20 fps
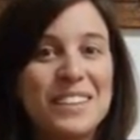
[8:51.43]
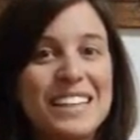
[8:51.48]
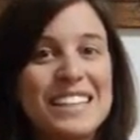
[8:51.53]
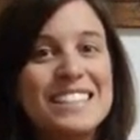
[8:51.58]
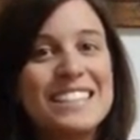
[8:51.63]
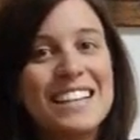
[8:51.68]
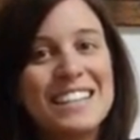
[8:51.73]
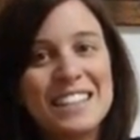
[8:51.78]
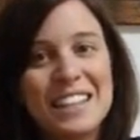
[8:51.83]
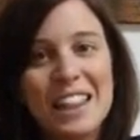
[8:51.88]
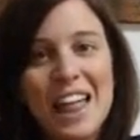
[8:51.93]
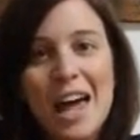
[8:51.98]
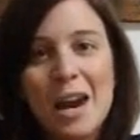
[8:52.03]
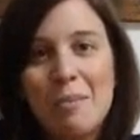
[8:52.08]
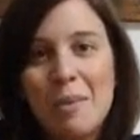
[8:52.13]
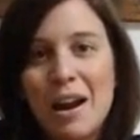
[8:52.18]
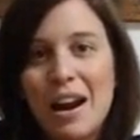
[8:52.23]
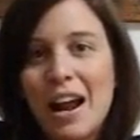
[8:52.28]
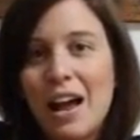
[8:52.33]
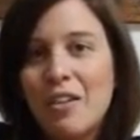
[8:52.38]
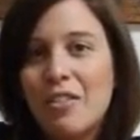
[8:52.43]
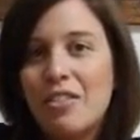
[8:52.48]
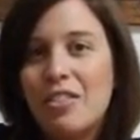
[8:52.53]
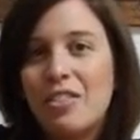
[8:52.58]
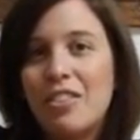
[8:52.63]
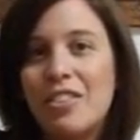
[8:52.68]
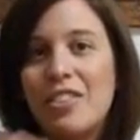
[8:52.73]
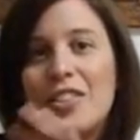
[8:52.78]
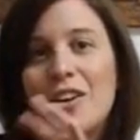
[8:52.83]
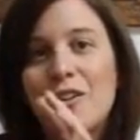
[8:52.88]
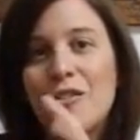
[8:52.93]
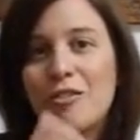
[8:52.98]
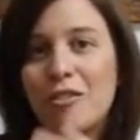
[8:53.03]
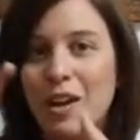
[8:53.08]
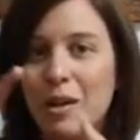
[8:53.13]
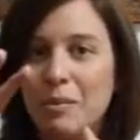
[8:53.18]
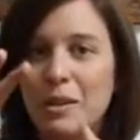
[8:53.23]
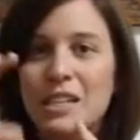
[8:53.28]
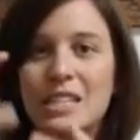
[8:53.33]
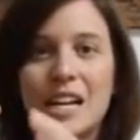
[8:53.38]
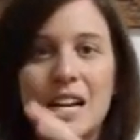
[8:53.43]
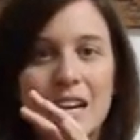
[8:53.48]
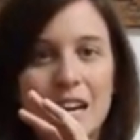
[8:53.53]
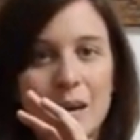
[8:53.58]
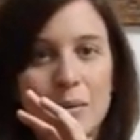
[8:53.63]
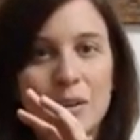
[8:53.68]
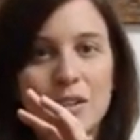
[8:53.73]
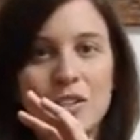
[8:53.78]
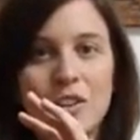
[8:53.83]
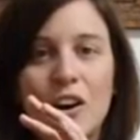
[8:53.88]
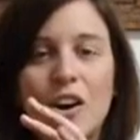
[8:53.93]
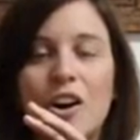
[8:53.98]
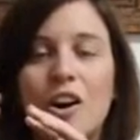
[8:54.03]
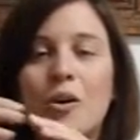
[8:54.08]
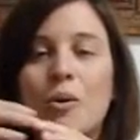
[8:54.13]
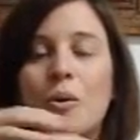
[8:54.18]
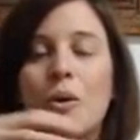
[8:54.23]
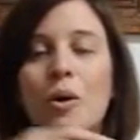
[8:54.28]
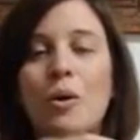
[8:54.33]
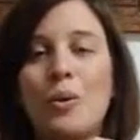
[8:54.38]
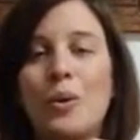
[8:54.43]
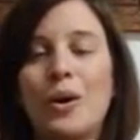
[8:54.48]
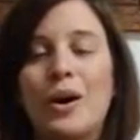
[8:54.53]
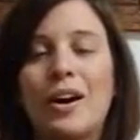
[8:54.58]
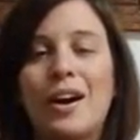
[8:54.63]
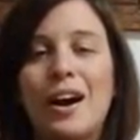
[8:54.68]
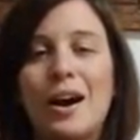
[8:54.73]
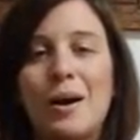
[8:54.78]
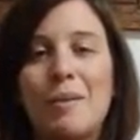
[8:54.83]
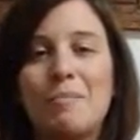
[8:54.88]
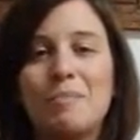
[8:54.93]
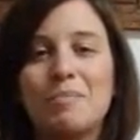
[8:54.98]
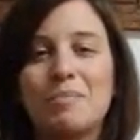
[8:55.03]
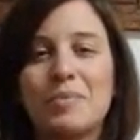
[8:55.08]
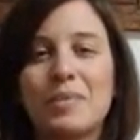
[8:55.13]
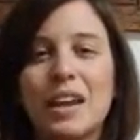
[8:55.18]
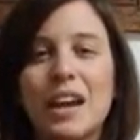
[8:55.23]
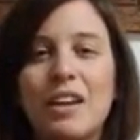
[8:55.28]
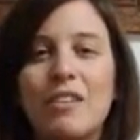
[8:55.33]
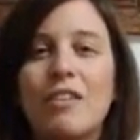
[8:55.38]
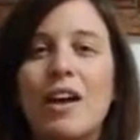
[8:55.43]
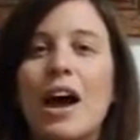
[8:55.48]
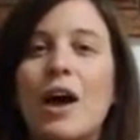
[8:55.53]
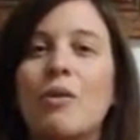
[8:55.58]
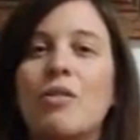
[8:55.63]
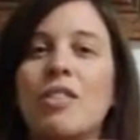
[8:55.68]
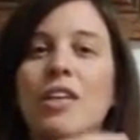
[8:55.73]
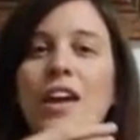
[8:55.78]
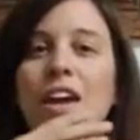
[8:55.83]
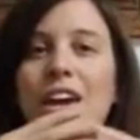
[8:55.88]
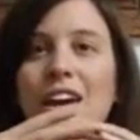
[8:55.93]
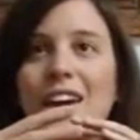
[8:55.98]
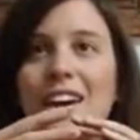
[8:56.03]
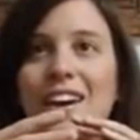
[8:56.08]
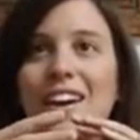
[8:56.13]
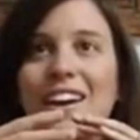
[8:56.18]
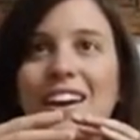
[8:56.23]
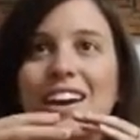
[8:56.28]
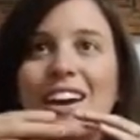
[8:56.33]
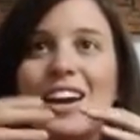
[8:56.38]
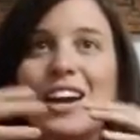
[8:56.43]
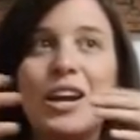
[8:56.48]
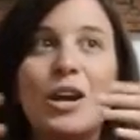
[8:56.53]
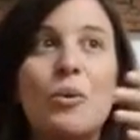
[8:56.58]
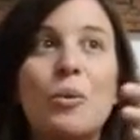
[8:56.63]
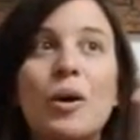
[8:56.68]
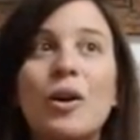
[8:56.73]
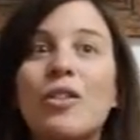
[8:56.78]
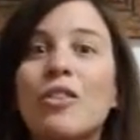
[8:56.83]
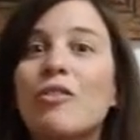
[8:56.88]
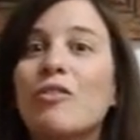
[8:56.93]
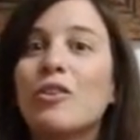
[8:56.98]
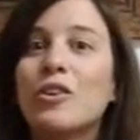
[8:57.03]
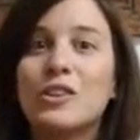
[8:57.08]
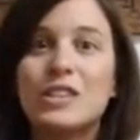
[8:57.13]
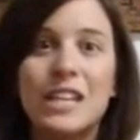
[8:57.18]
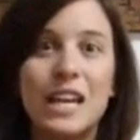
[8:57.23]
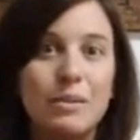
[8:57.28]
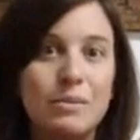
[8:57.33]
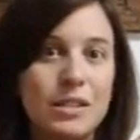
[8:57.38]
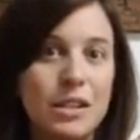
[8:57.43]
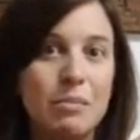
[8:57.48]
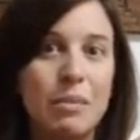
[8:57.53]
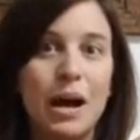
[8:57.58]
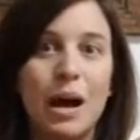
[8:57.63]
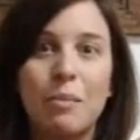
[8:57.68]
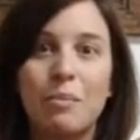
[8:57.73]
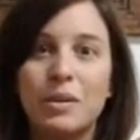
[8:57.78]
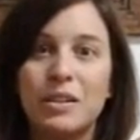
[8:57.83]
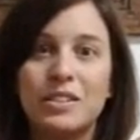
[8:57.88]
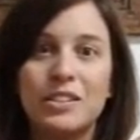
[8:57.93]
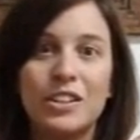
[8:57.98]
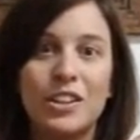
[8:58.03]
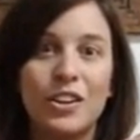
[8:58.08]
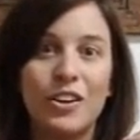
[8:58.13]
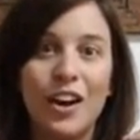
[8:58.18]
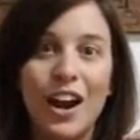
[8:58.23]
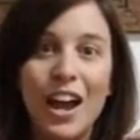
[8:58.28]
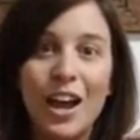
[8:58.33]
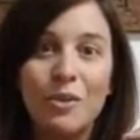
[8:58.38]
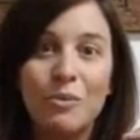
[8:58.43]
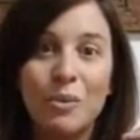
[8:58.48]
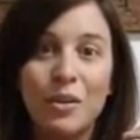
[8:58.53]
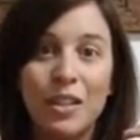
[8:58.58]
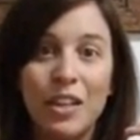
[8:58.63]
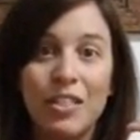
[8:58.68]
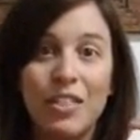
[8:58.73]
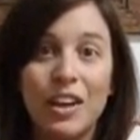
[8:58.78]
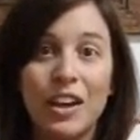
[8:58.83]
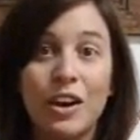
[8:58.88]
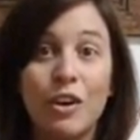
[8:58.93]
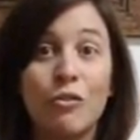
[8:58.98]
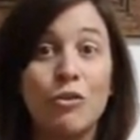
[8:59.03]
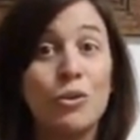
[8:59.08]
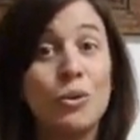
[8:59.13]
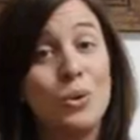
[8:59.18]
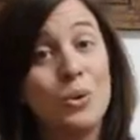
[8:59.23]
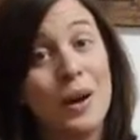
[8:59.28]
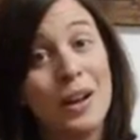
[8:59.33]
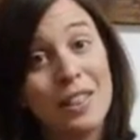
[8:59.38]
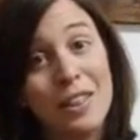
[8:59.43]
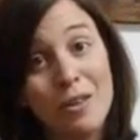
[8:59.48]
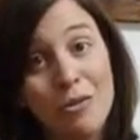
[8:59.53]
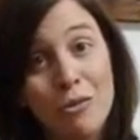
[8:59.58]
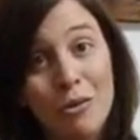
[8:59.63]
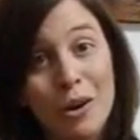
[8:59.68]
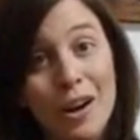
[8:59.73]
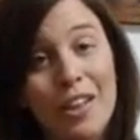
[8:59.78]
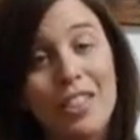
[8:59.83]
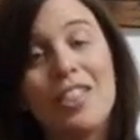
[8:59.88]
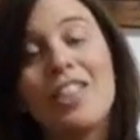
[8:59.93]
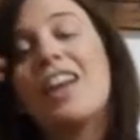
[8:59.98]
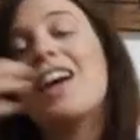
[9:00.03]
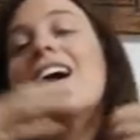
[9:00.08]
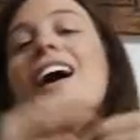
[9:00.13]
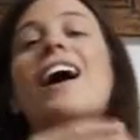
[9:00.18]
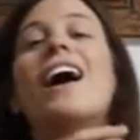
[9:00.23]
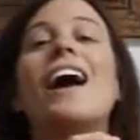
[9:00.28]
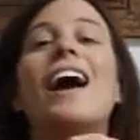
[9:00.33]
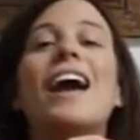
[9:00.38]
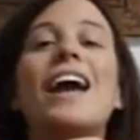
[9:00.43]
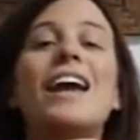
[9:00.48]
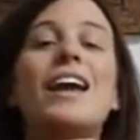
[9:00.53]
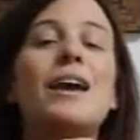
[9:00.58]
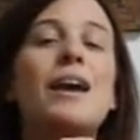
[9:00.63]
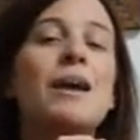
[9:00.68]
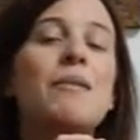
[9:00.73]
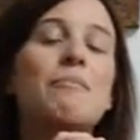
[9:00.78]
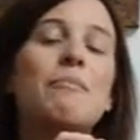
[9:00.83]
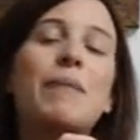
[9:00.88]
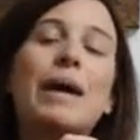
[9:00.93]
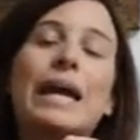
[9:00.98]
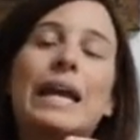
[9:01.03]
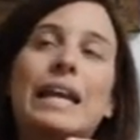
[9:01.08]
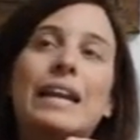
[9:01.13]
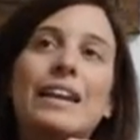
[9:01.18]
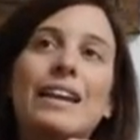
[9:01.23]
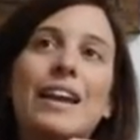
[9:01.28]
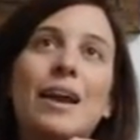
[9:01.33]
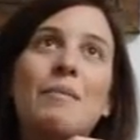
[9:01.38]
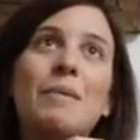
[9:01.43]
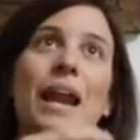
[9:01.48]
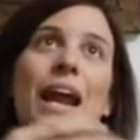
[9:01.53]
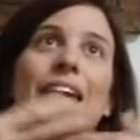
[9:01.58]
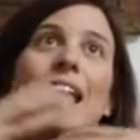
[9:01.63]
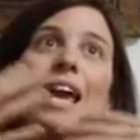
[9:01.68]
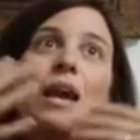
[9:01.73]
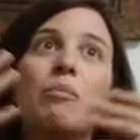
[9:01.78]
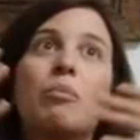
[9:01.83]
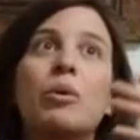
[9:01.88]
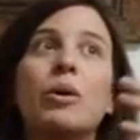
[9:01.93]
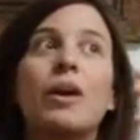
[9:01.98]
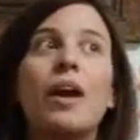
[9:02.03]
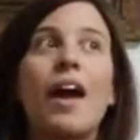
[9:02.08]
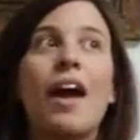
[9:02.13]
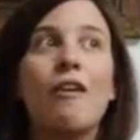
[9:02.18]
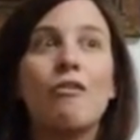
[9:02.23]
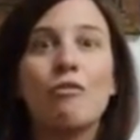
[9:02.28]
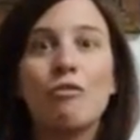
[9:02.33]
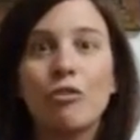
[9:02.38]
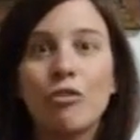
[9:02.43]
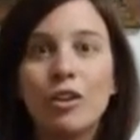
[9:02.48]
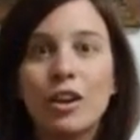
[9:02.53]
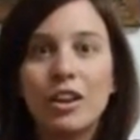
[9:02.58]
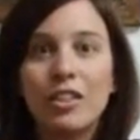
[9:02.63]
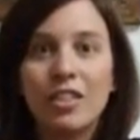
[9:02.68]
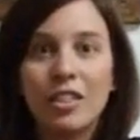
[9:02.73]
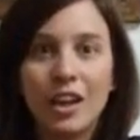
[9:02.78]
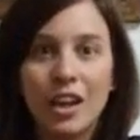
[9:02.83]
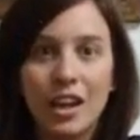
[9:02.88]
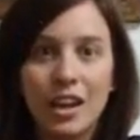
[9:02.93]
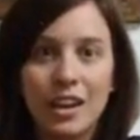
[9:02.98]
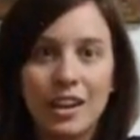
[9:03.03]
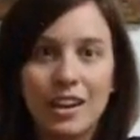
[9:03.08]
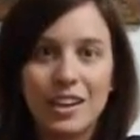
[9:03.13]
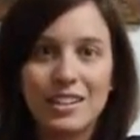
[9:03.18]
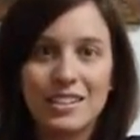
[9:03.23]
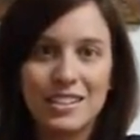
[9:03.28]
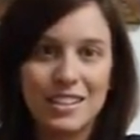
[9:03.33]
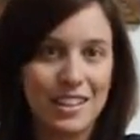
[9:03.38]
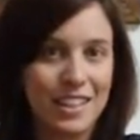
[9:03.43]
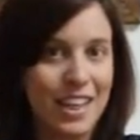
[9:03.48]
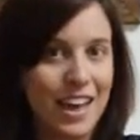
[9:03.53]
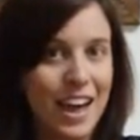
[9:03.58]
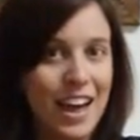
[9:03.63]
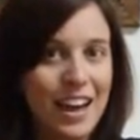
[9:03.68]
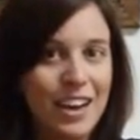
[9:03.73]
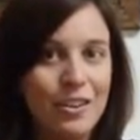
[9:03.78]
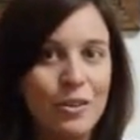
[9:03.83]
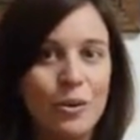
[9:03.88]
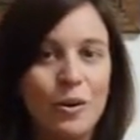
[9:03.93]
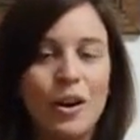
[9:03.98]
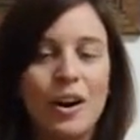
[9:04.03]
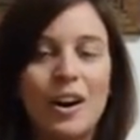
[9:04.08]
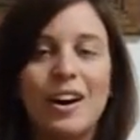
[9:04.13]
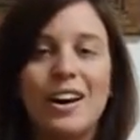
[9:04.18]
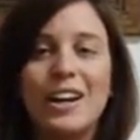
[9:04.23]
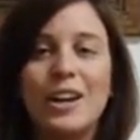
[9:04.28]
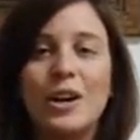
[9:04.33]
says a lot about how their family dynamics are, or kind of how they, what are the first names that pop into their head when they think of who do I live with. It might, I can't put everything into that or,